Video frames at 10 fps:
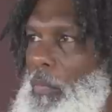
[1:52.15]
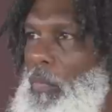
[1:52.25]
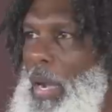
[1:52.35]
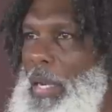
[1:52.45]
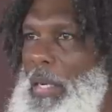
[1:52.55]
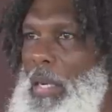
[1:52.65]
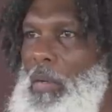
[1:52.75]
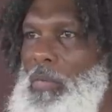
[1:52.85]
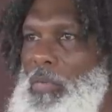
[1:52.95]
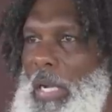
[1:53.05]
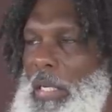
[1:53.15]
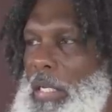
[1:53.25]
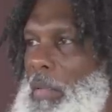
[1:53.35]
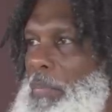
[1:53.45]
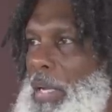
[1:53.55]
Right now, trying to
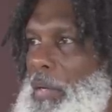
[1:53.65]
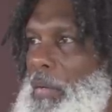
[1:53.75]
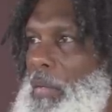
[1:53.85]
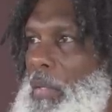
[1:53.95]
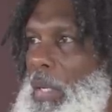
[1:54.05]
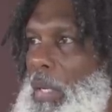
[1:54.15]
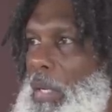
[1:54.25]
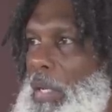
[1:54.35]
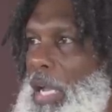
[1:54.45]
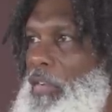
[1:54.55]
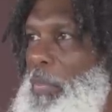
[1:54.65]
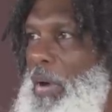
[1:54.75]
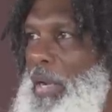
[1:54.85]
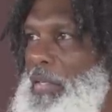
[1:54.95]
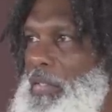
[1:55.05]
get better every
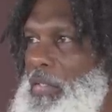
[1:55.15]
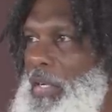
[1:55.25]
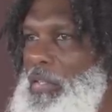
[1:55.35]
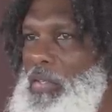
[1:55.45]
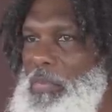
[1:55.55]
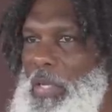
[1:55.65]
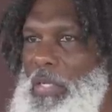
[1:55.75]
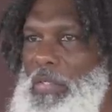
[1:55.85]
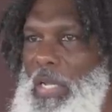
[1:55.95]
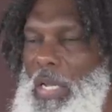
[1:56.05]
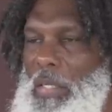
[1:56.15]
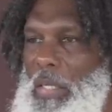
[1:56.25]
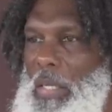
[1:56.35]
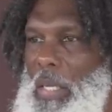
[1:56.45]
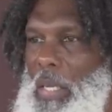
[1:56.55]
practice. There are some things that
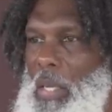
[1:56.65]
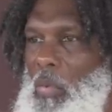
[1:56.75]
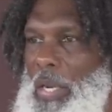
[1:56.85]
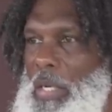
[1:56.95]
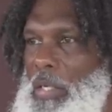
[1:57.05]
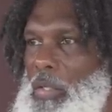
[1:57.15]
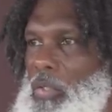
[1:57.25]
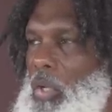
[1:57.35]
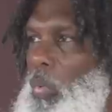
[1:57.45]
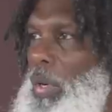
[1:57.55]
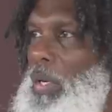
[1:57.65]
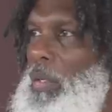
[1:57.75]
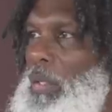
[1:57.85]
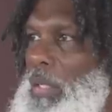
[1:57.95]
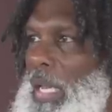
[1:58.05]
we didn't do so
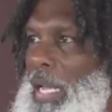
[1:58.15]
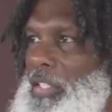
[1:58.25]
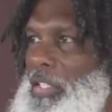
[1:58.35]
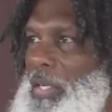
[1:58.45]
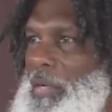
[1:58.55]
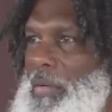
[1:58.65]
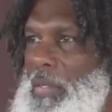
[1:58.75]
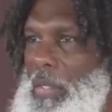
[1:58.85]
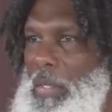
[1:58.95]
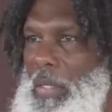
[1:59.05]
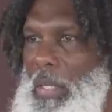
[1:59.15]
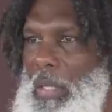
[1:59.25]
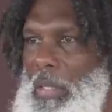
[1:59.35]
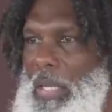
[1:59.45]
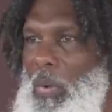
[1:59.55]
well last year
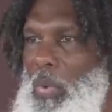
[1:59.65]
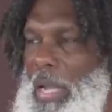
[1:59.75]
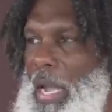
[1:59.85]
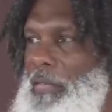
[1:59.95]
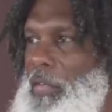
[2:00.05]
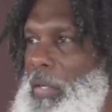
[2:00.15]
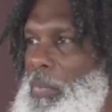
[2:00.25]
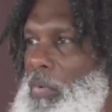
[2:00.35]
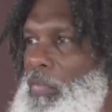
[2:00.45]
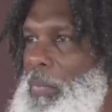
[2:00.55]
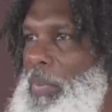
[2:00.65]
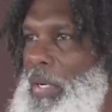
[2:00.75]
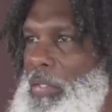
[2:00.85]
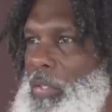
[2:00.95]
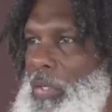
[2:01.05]
that we have to improve upon.